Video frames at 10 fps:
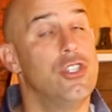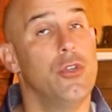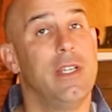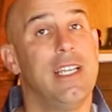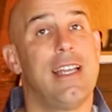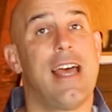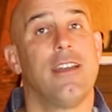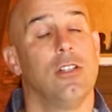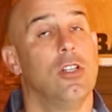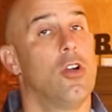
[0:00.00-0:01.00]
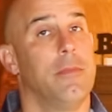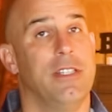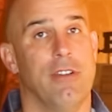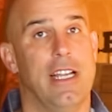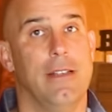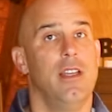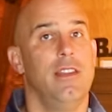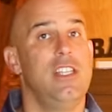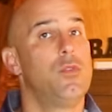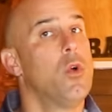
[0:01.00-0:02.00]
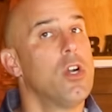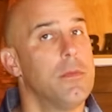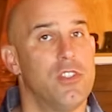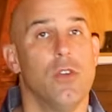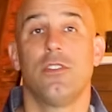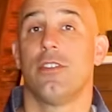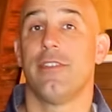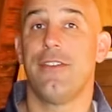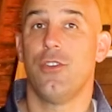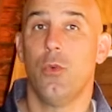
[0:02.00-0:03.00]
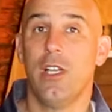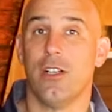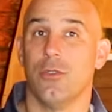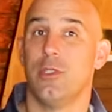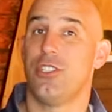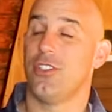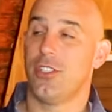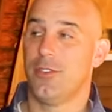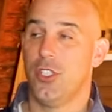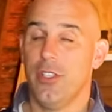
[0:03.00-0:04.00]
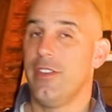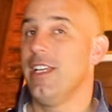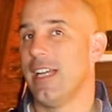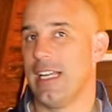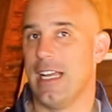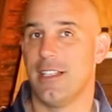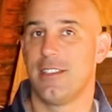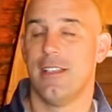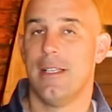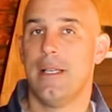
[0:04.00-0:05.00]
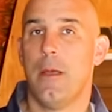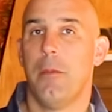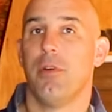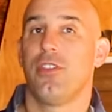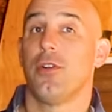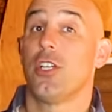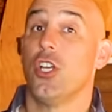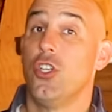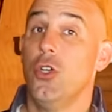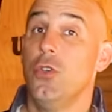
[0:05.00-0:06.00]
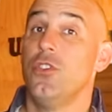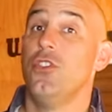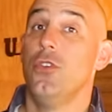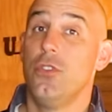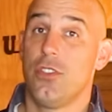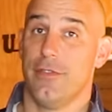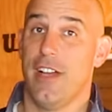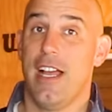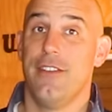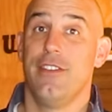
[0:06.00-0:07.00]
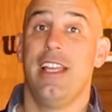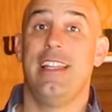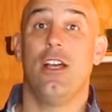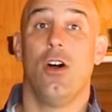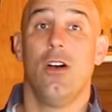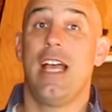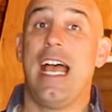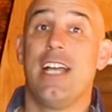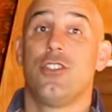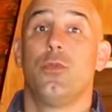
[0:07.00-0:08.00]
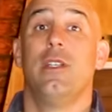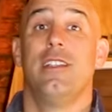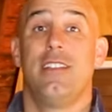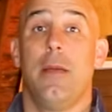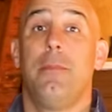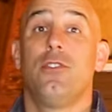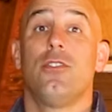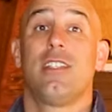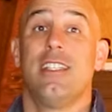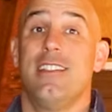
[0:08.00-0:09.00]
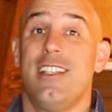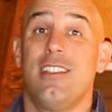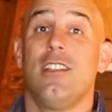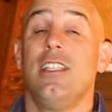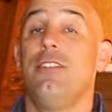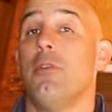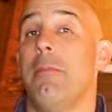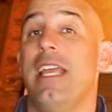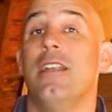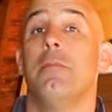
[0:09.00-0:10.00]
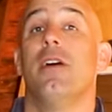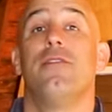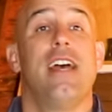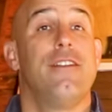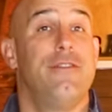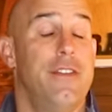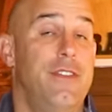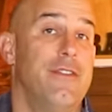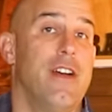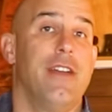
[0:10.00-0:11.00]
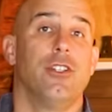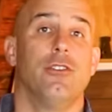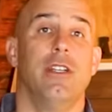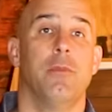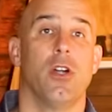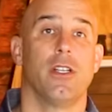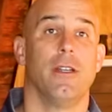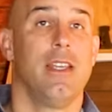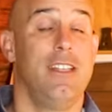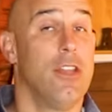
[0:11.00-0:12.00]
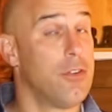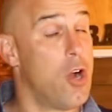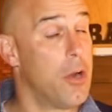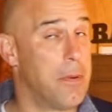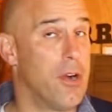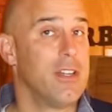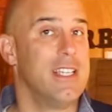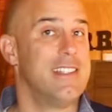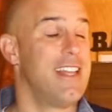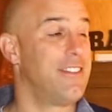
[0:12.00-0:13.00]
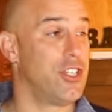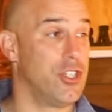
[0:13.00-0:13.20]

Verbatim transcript: doing it at an alarming rate. These worms don't survive the winter, which is a good thing, I guess, but their cocoons do survive, and they all hatch when the temperatures consistently remain above that 55 degree mark. The other hard part is that the